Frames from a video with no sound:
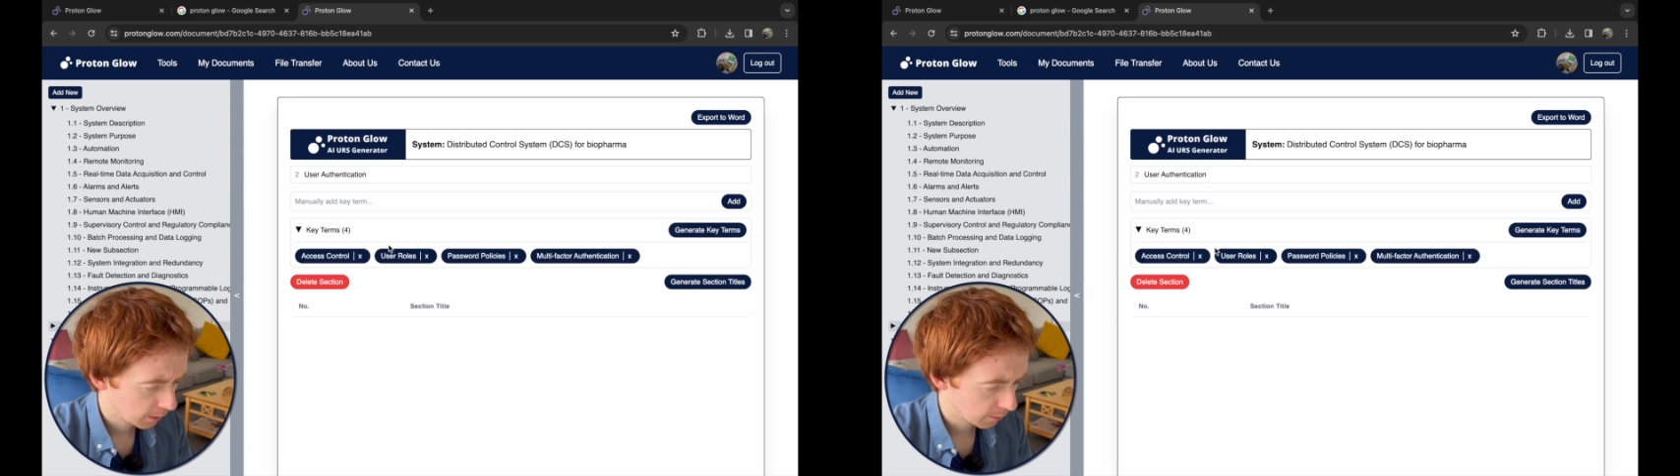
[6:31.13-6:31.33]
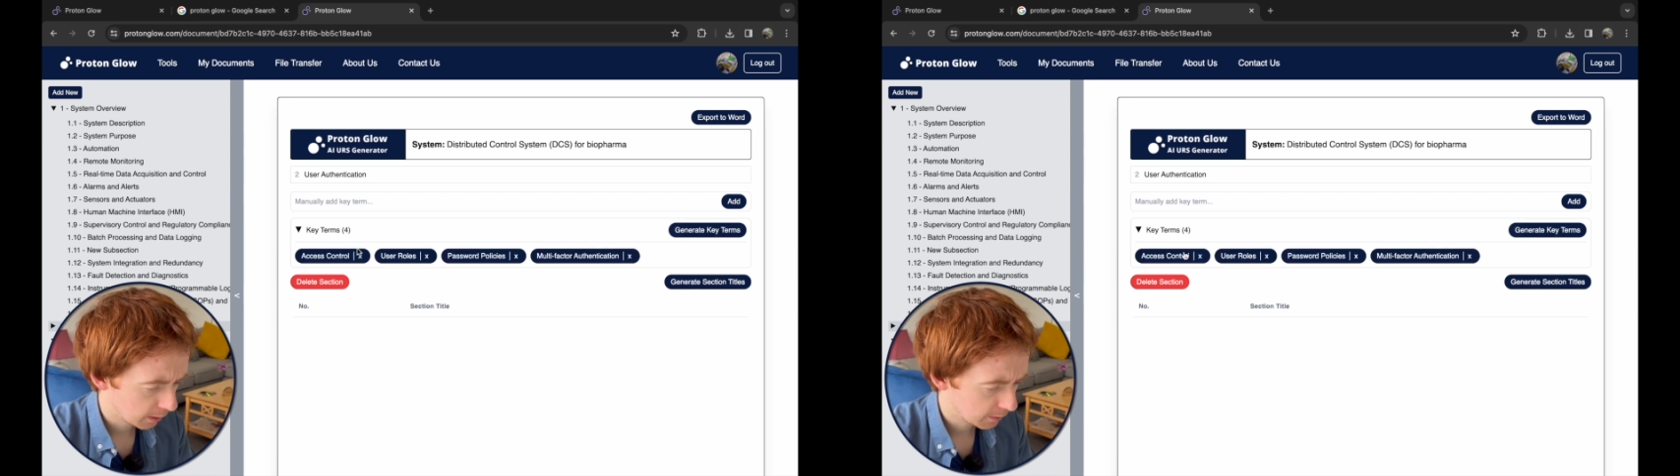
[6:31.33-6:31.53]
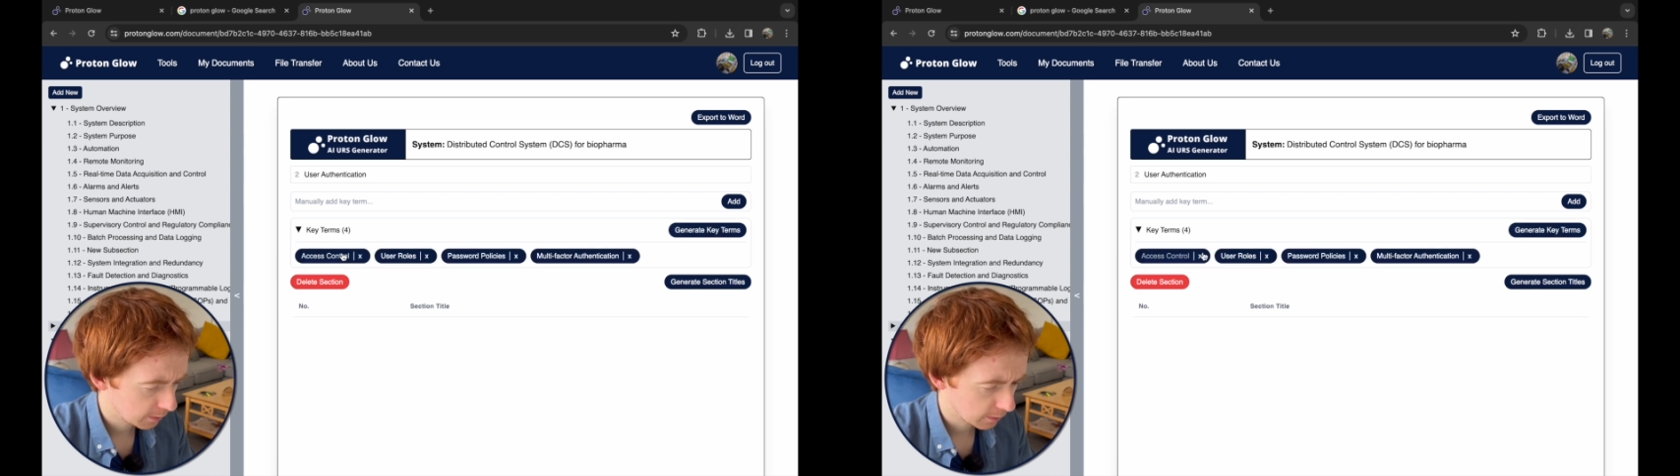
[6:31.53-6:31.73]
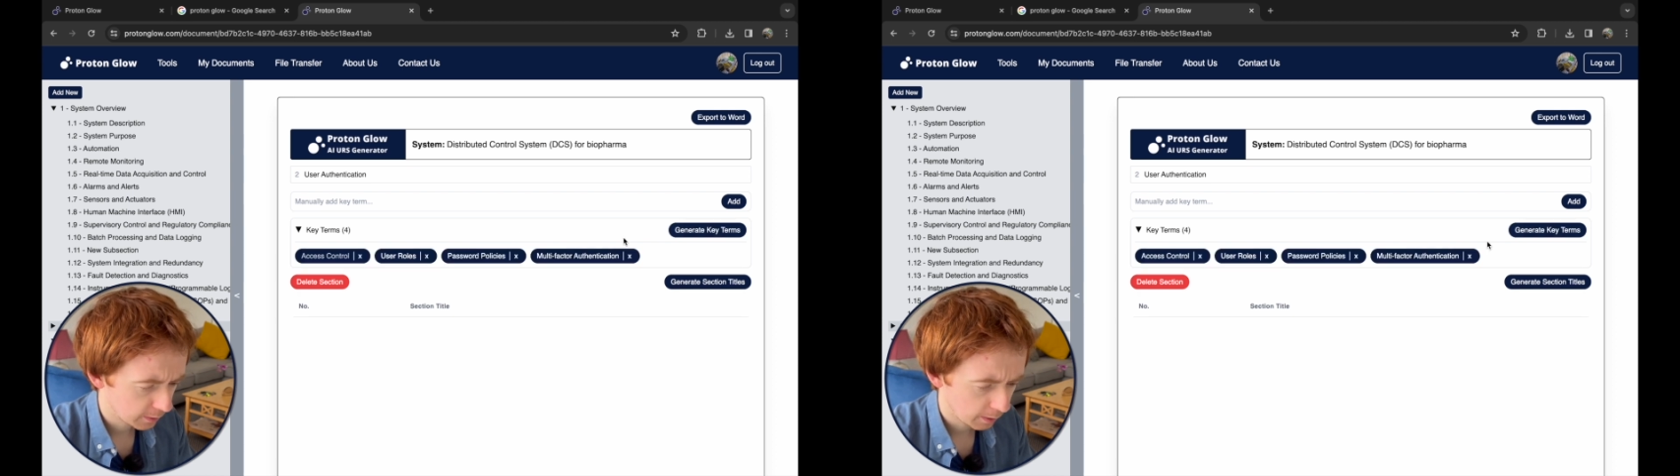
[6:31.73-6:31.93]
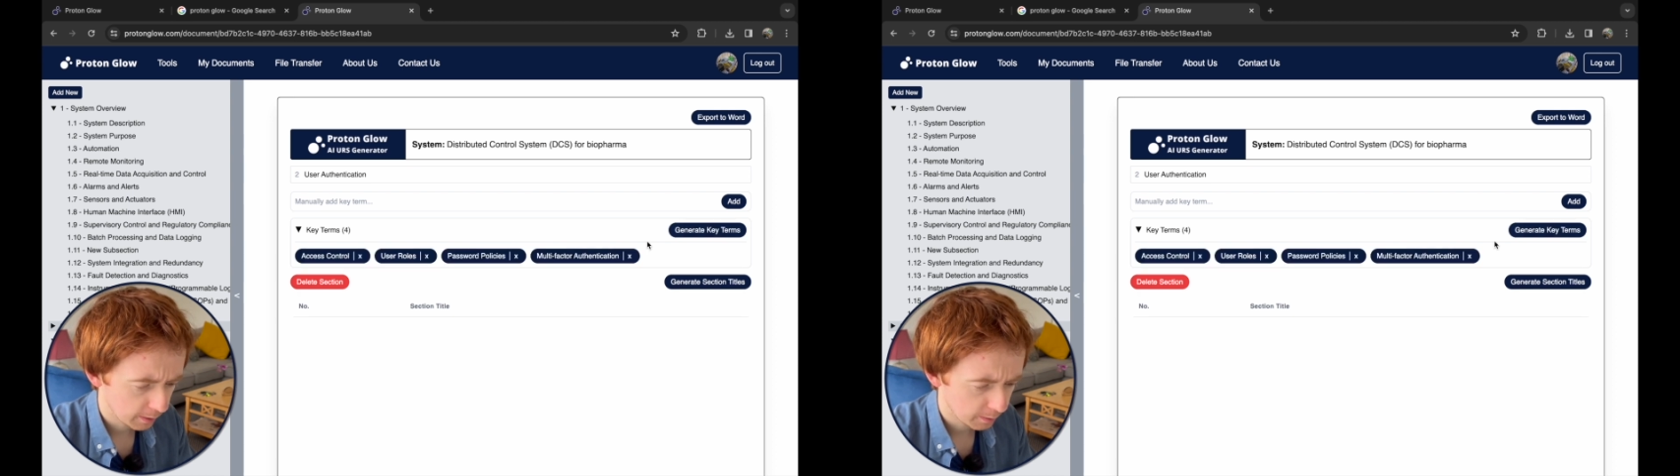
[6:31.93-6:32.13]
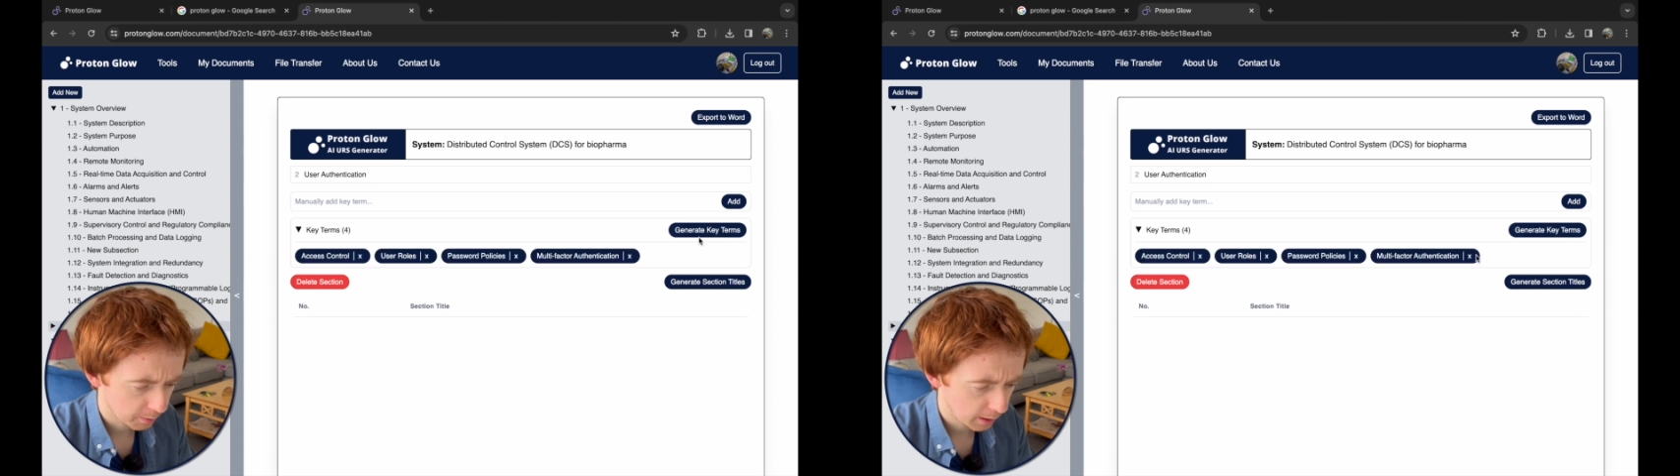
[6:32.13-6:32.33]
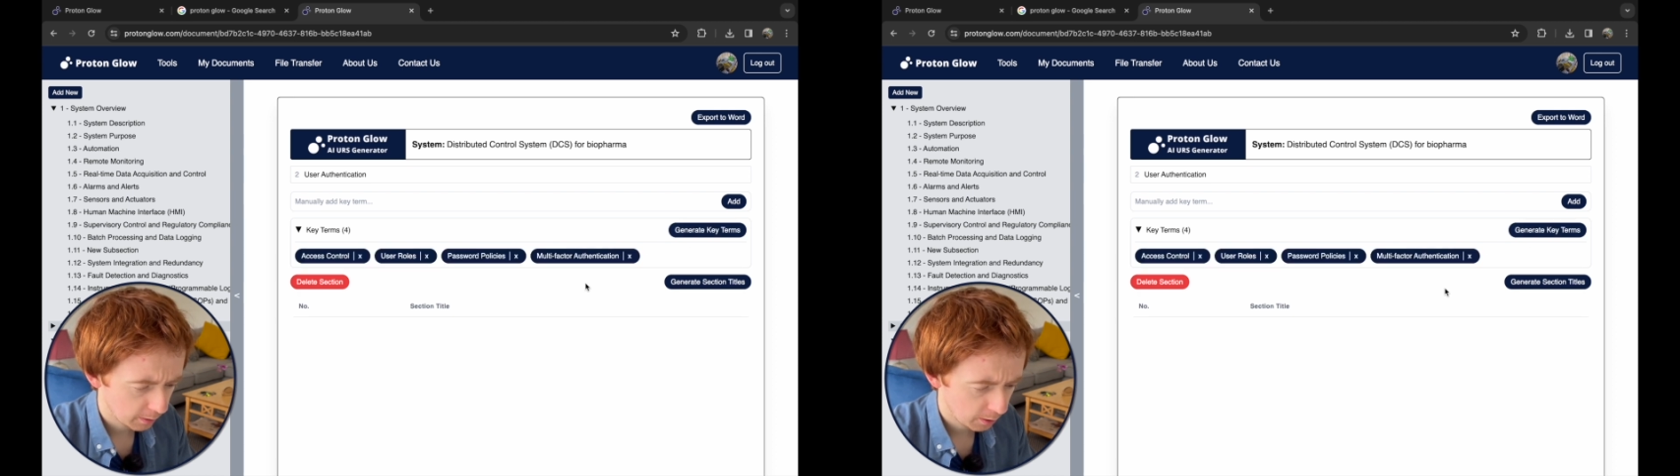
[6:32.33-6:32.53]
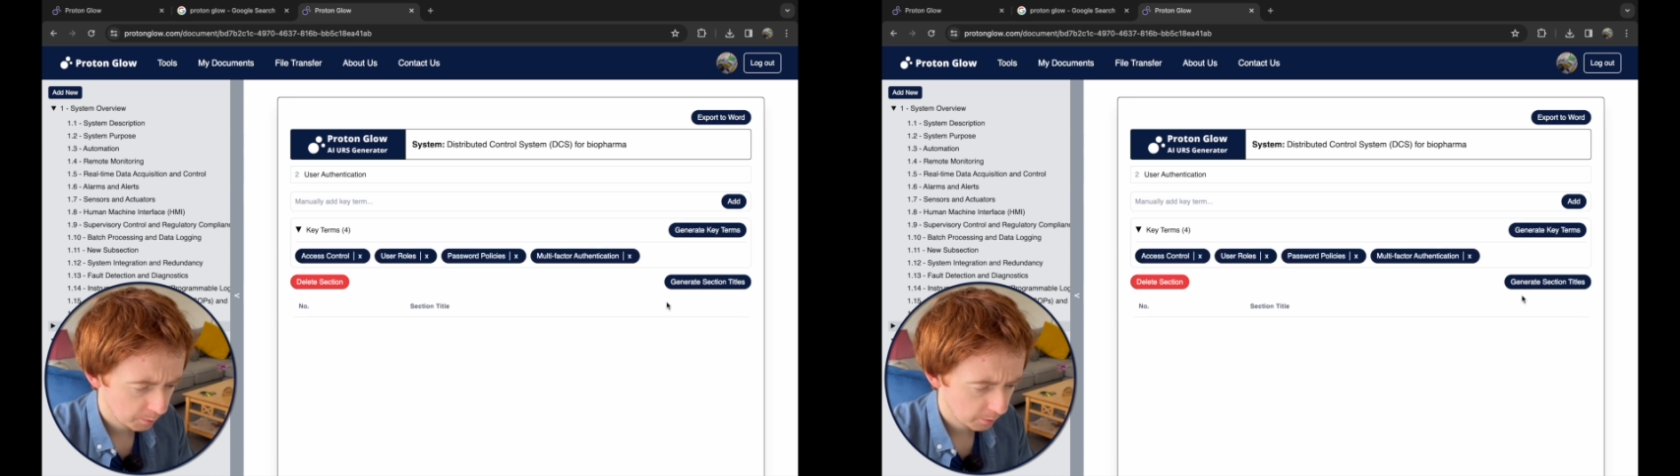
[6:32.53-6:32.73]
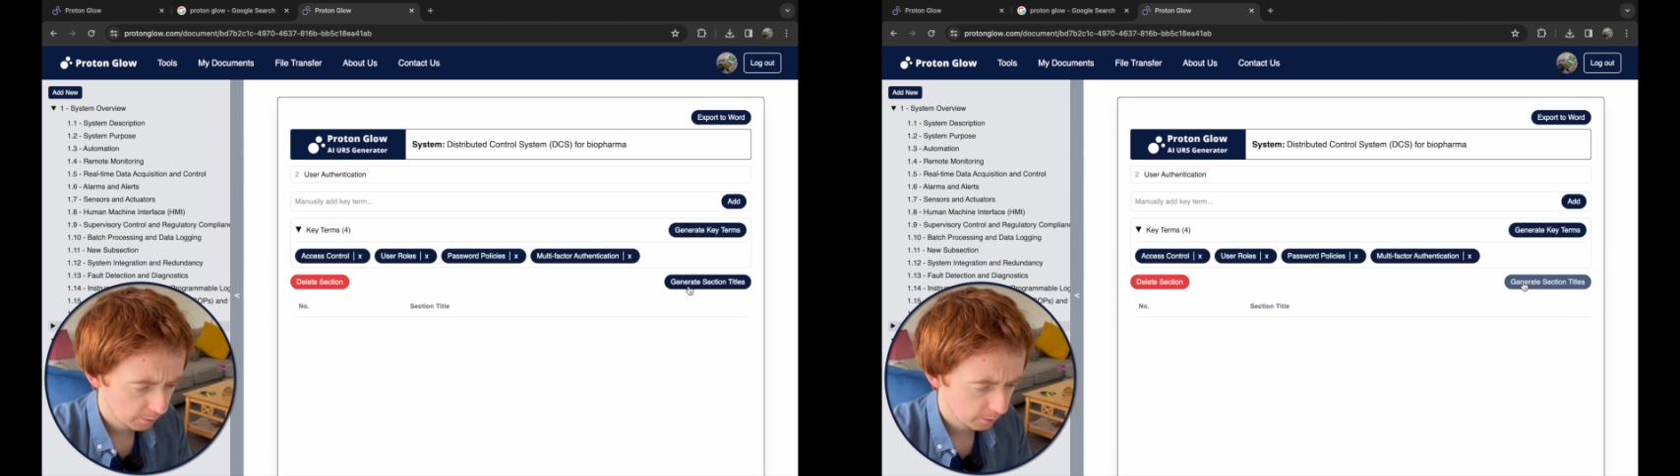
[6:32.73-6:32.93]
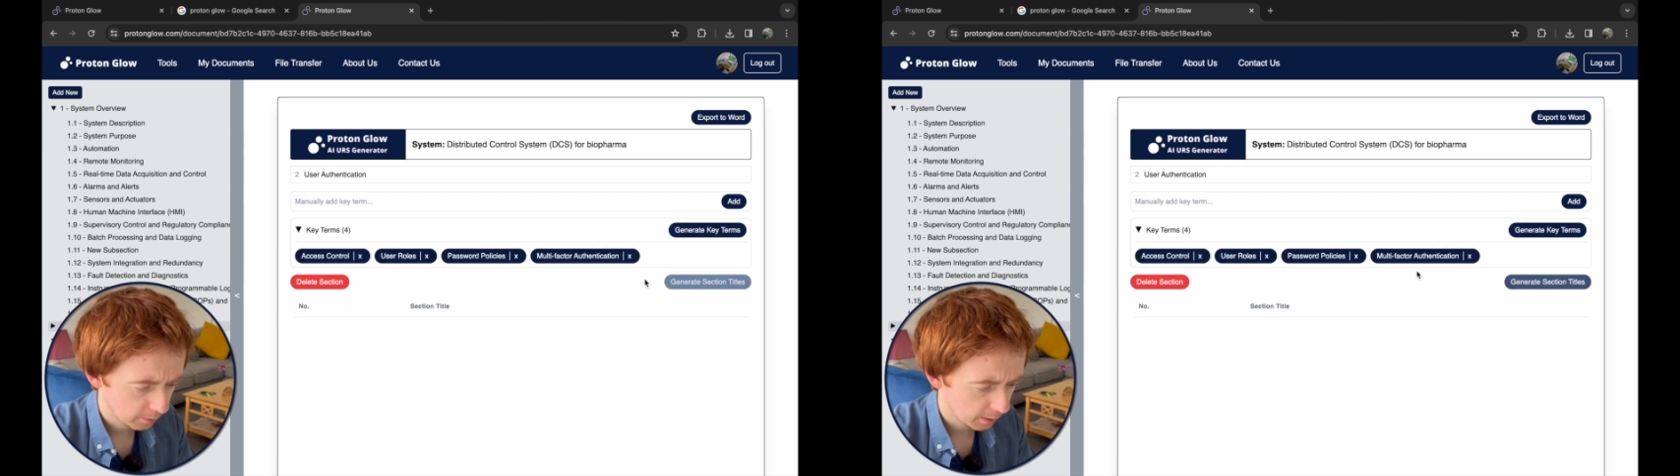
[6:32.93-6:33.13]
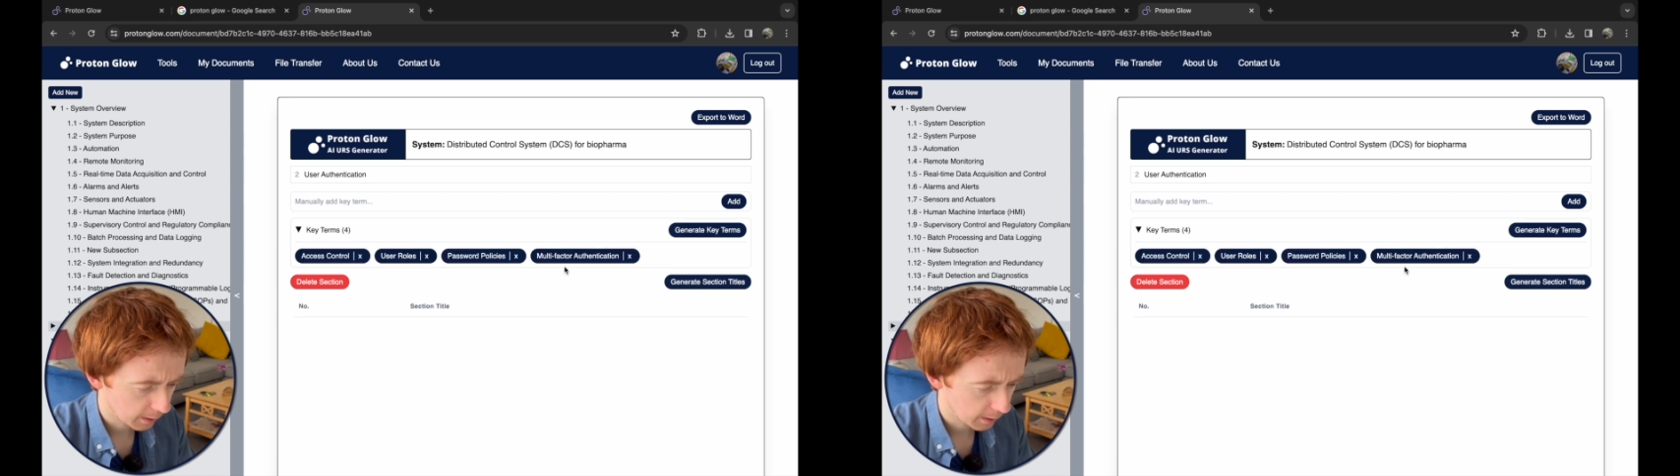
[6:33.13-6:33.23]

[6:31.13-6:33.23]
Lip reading: So let's just generate some key terms.